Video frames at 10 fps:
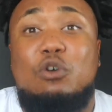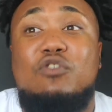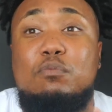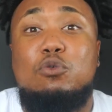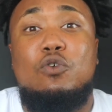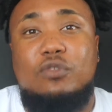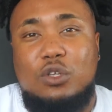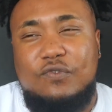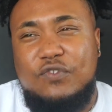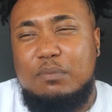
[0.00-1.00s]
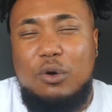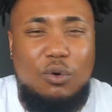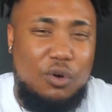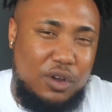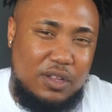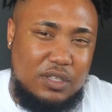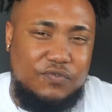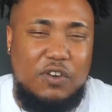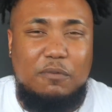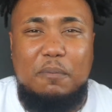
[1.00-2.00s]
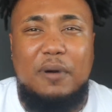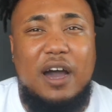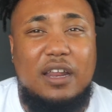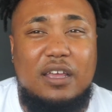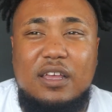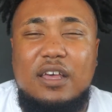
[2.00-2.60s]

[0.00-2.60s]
would remove those female organs from her body.